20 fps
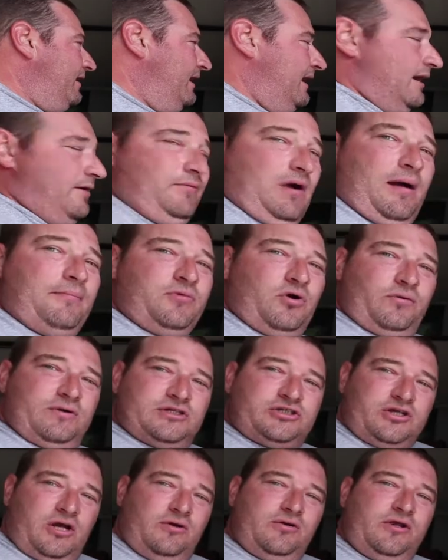and I'm gonna
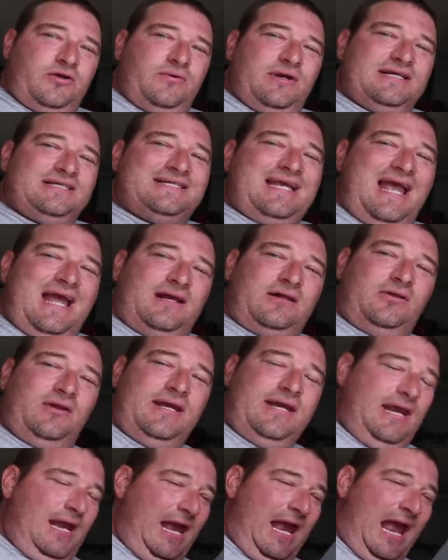show you
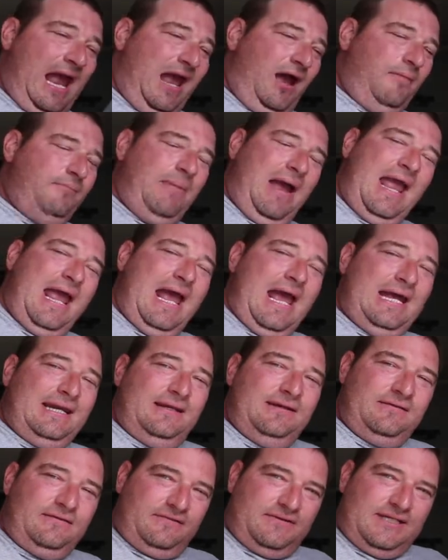exactly how
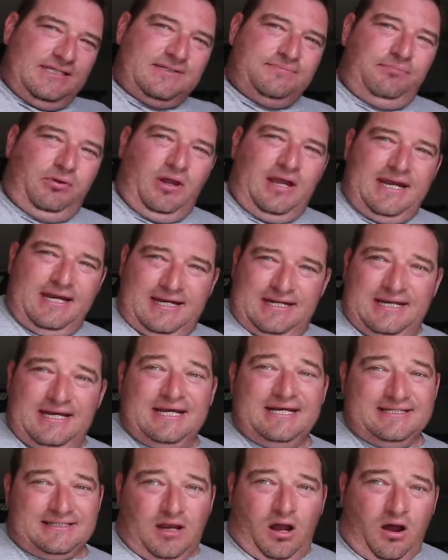bad this blade
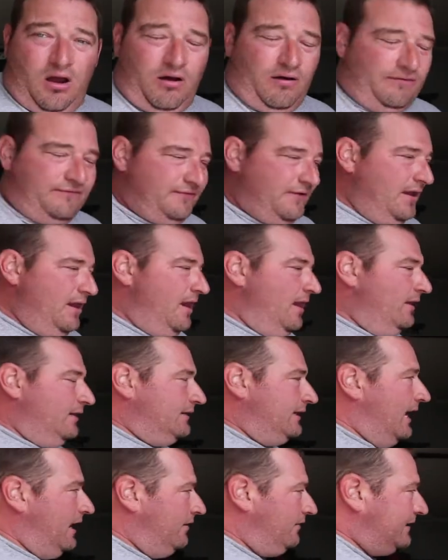is off.
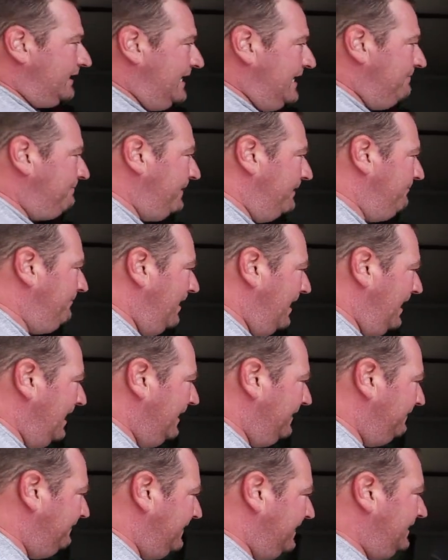Now keep in
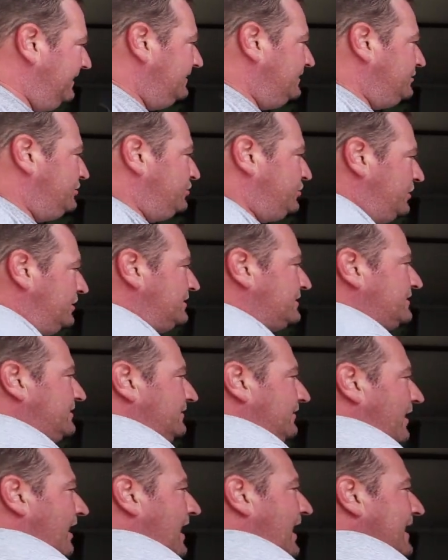mind that just
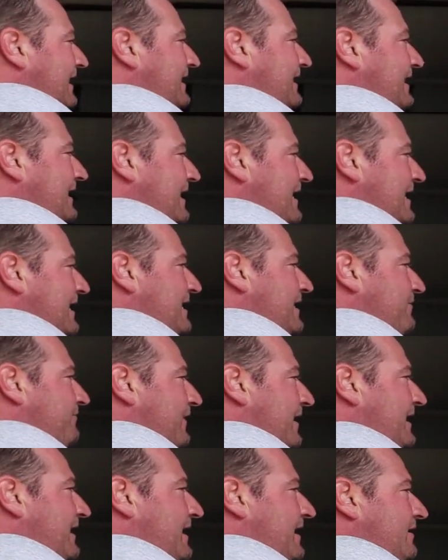like
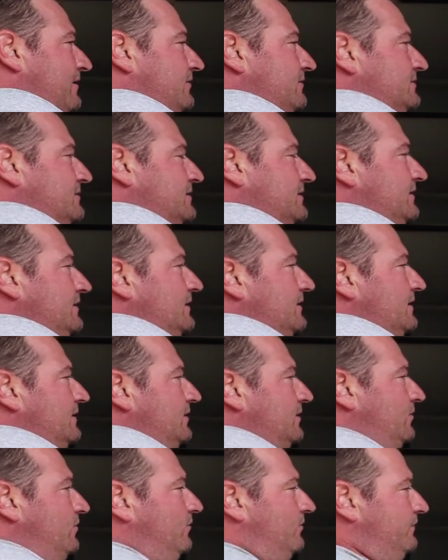anything else,
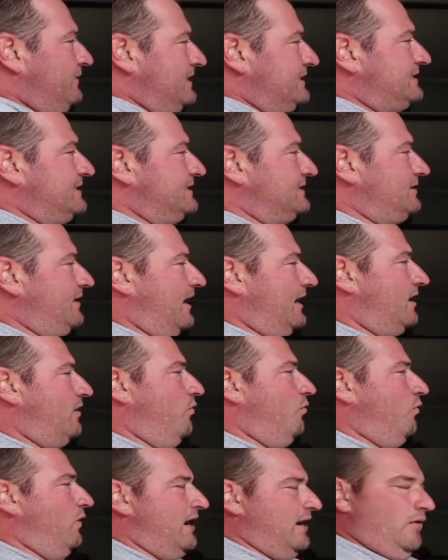this is like a
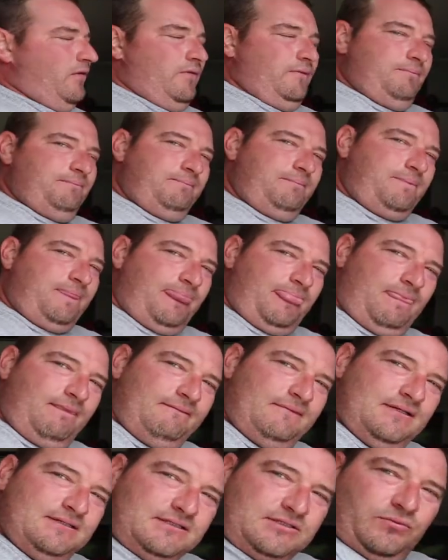wheel.
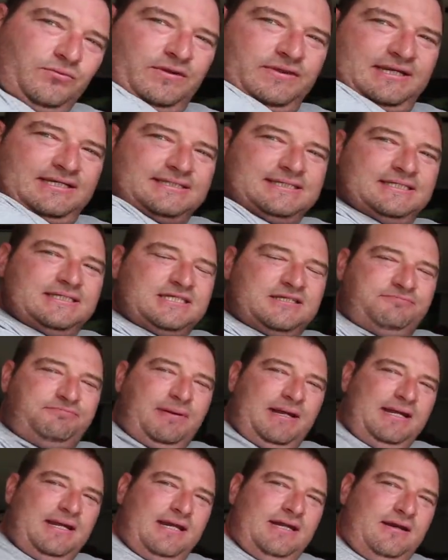So when this is
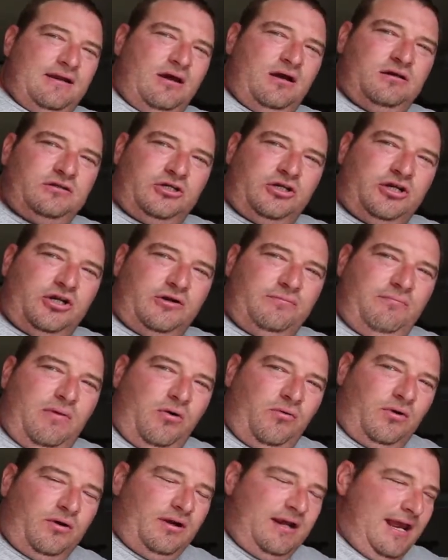spinning under your
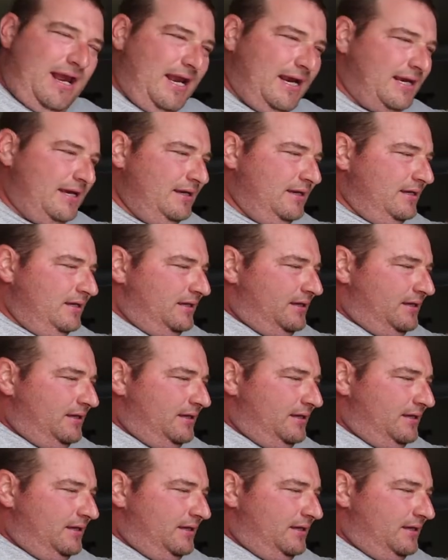mower deck,